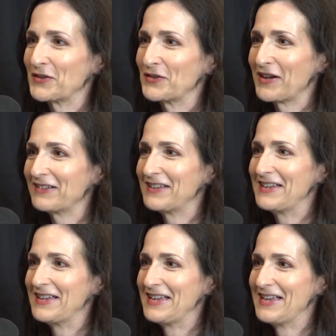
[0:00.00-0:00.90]
got
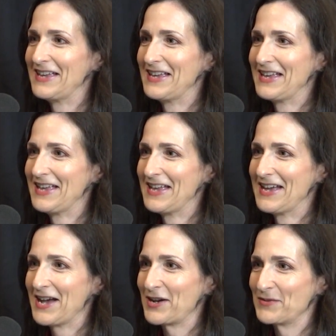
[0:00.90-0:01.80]
total approval. Well,
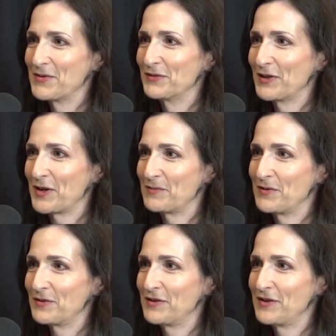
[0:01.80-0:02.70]
maybe,
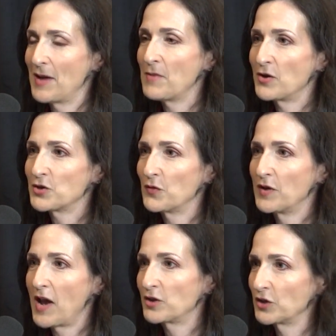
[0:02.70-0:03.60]
okay, so sorry. I'm not sure if
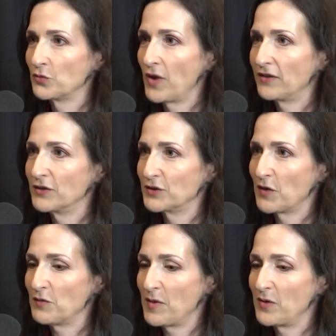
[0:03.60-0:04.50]
he'd actually read the
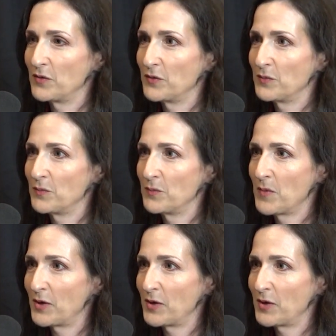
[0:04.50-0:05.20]
stuff about my